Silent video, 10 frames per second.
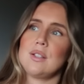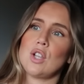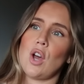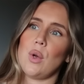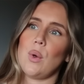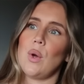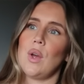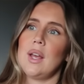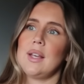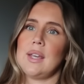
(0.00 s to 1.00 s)
So
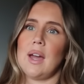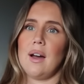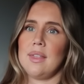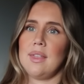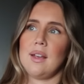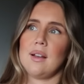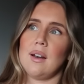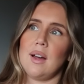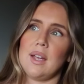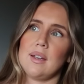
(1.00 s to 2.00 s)
yeah, I think
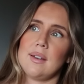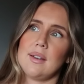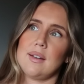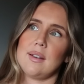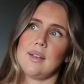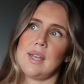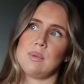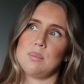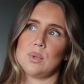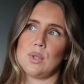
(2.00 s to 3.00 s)
like
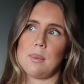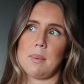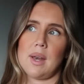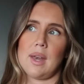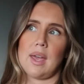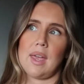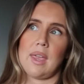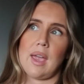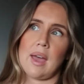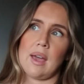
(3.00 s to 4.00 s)
he was born on the
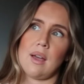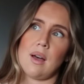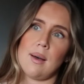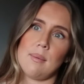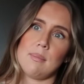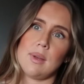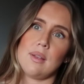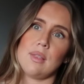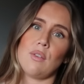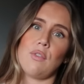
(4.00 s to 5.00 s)
Monday, and come
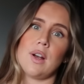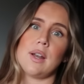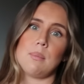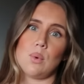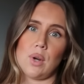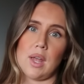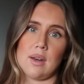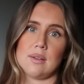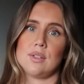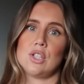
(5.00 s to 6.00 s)
the Friday
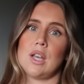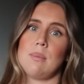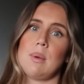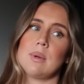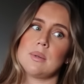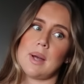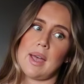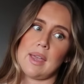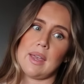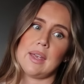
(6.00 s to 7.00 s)
morning, Jamie was
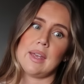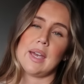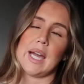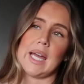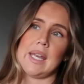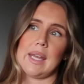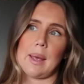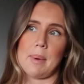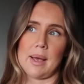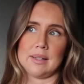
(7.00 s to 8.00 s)
away and didn't
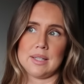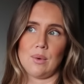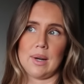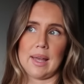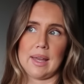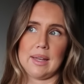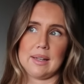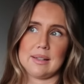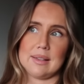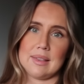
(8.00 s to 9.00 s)
get back until late
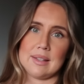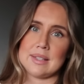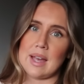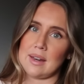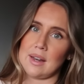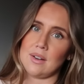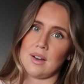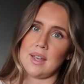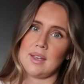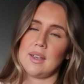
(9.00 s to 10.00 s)
the Saturday
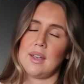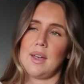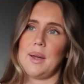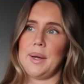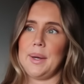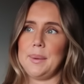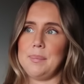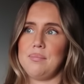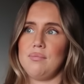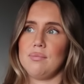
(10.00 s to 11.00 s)
night,
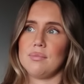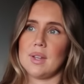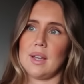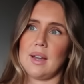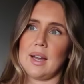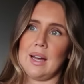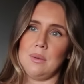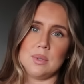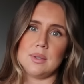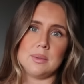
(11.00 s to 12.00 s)
and
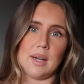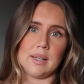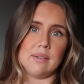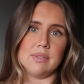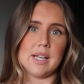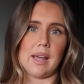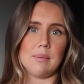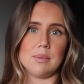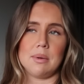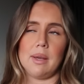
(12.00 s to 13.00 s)
was at work every
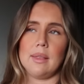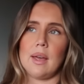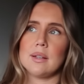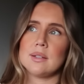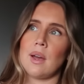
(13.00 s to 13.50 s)
day in between that.